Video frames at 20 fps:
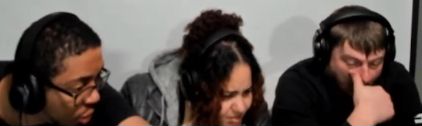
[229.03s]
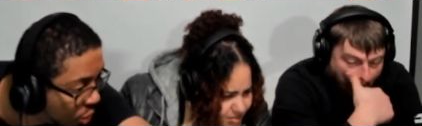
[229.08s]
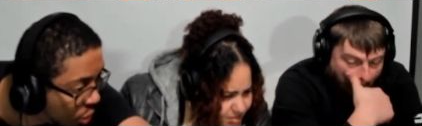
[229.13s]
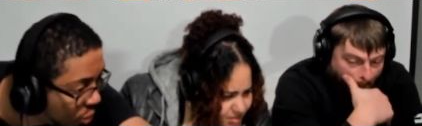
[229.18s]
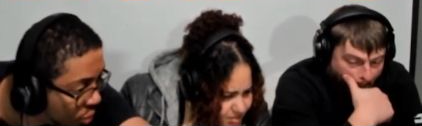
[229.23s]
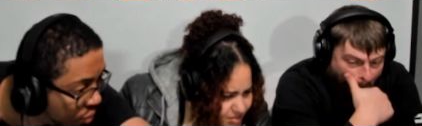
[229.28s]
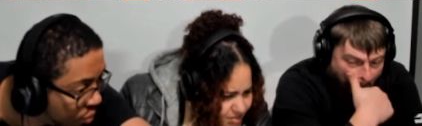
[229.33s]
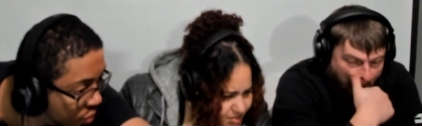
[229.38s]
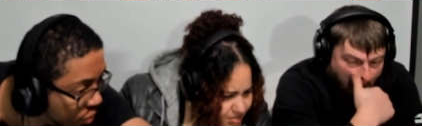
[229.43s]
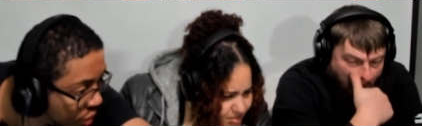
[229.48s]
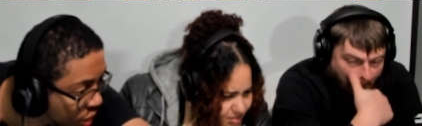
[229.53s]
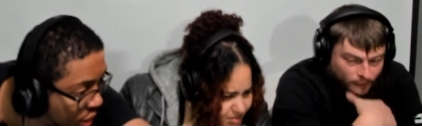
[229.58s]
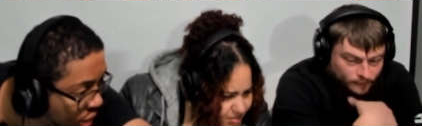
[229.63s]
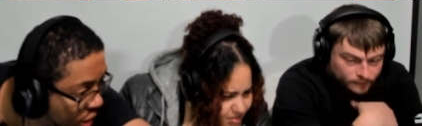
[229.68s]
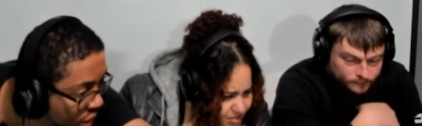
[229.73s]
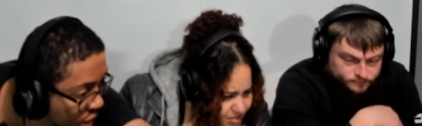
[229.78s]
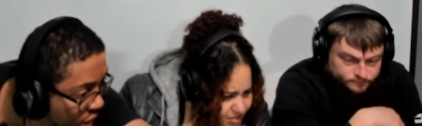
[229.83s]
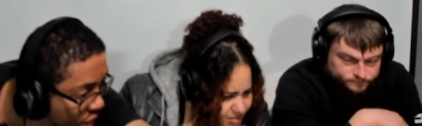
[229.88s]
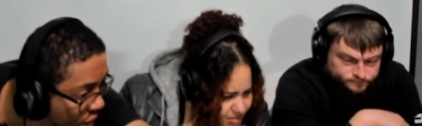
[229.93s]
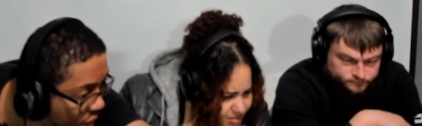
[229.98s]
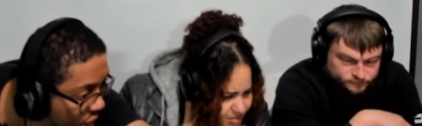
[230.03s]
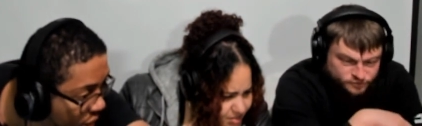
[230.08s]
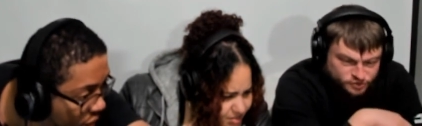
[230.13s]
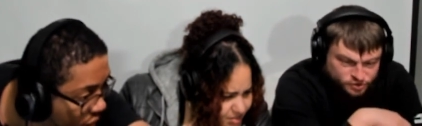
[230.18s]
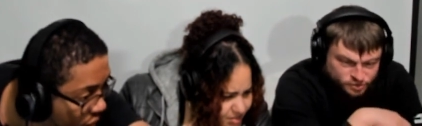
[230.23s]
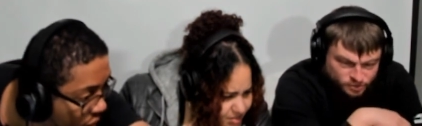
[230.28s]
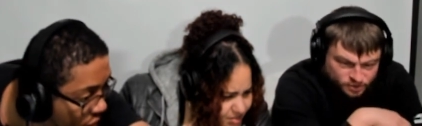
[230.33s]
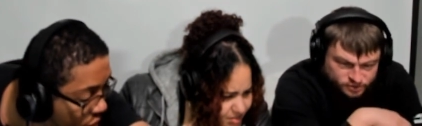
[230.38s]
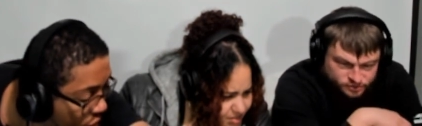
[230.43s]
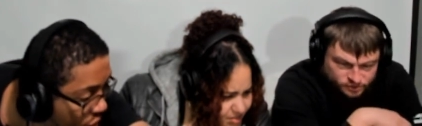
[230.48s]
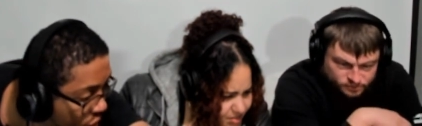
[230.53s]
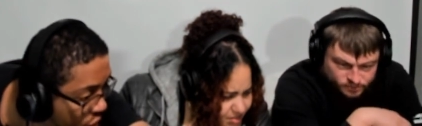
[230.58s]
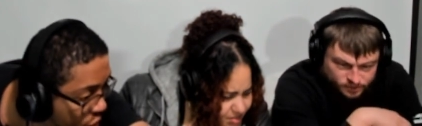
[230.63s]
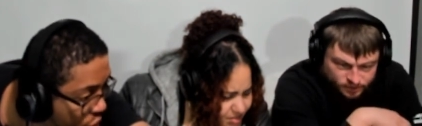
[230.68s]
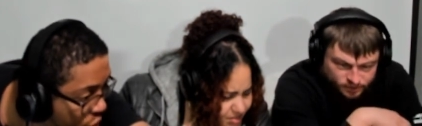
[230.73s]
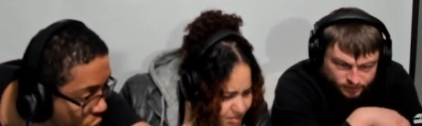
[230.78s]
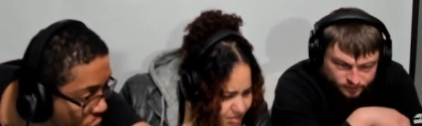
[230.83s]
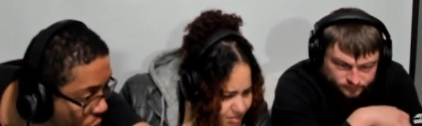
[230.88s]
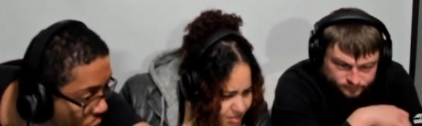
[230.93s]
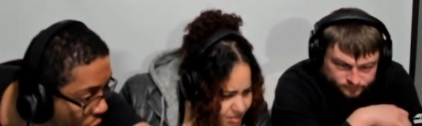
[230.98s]
Speaker 1: over 200 million.
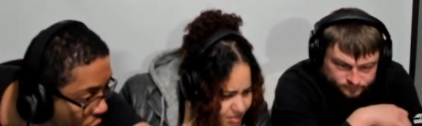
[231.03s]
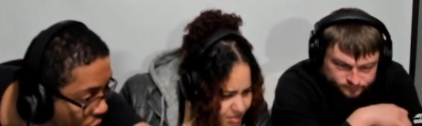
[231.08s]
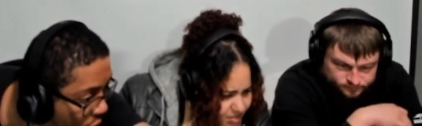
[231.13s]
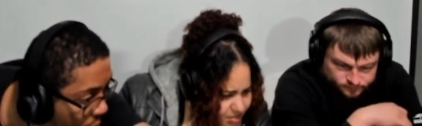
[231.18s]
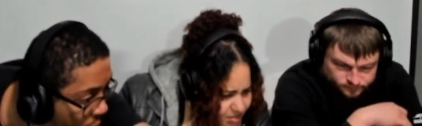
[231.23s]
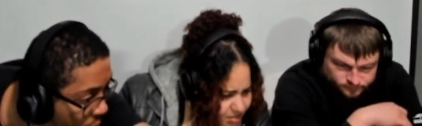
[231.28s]
200